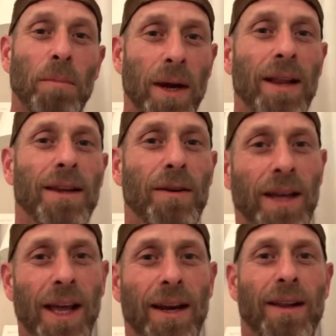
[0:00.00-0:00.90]
But a little
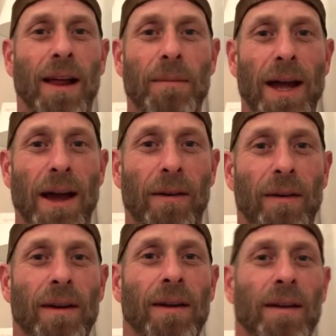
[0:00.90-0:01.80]
kid climbed out.
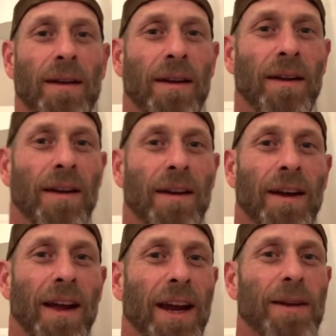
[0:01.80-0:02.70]

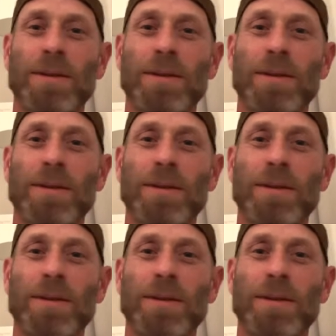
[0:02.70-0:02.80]
And he was